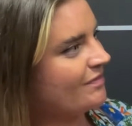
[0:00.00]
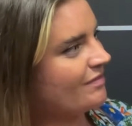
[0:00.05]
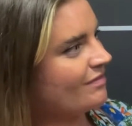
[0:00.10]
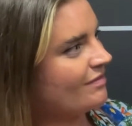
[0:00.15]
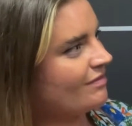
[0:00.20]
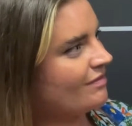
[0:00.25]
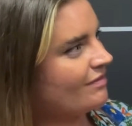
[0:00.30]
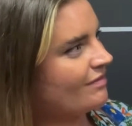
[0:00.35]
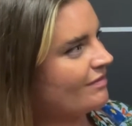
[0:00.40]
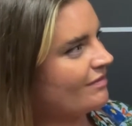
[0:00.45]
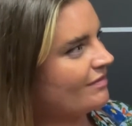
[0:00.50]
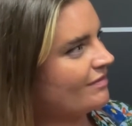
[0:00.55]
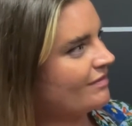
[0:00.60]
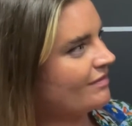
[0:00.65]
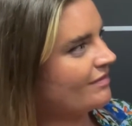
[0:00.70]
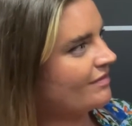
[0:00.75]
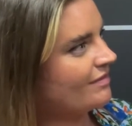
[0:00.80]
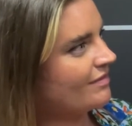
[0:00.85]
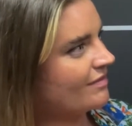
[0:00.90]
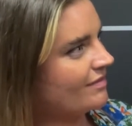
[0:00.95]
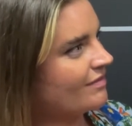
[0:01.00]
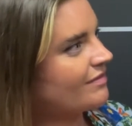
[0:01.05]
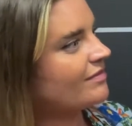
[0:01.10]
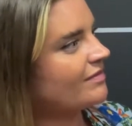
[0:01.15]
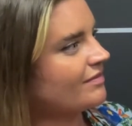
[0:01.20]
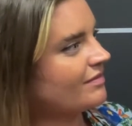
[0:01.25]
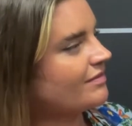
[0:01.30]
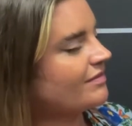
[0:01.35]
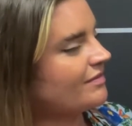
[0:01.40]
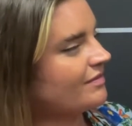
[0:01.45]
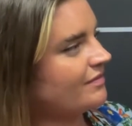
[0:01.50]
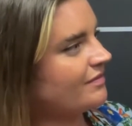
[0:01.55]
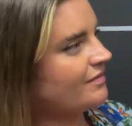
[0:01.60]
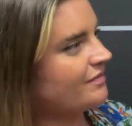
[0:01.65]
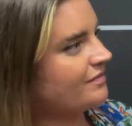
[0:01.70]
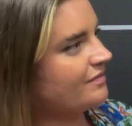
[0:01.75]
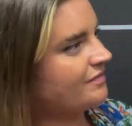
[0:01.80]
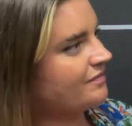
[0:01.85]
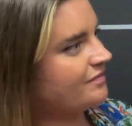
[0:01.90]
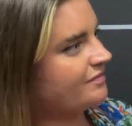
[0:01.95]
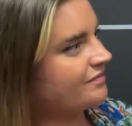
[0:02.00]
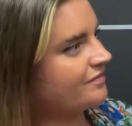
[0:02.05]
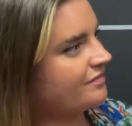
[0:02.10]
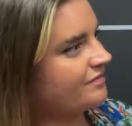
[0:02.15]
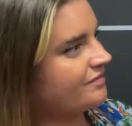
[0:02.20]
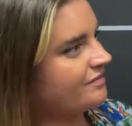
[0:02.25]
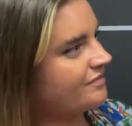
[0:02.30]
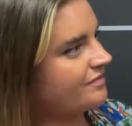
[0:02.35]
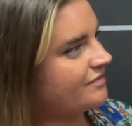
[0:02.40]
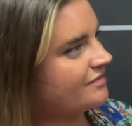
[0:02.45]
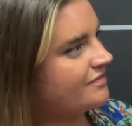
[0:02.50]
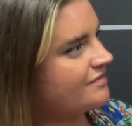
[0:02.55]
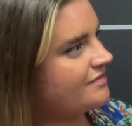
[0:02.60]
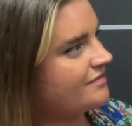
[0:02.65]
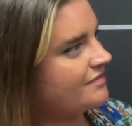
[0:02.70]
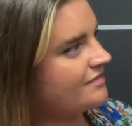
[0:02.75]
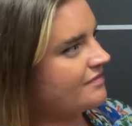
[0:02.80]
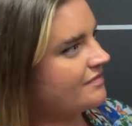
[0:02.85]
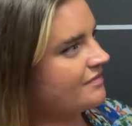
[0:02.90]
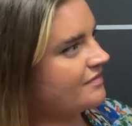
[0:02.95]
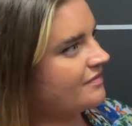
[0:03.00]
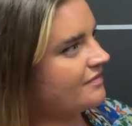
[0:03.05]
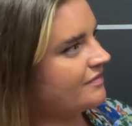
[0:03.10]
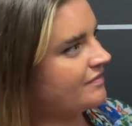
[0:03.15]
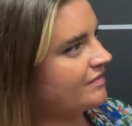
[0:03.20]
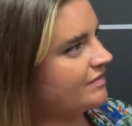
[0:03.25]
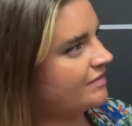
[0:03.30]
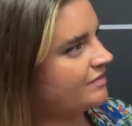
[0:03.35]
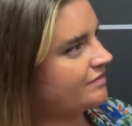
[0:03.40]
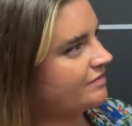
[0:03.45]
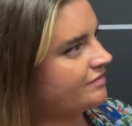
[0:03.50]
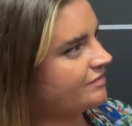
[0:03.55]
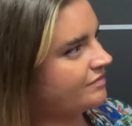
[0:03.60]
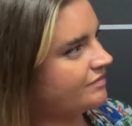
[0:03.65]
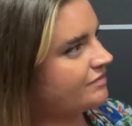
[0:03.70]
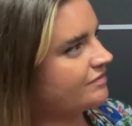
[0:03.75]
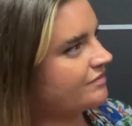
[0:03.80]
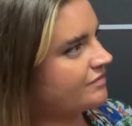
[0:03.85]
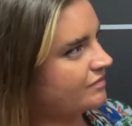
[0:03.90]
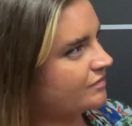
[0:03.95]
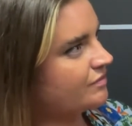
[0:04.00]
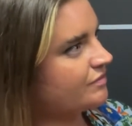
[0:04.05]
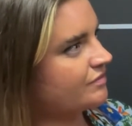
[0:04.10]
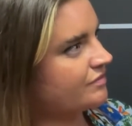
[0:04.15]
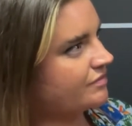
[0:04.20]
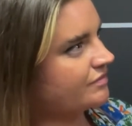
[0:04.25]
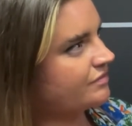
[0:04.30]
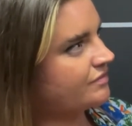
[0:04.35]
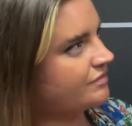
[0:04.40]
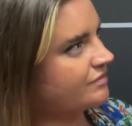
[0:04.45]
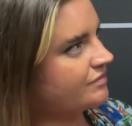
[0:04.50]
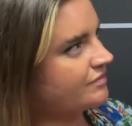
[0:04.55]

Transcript: [no speech]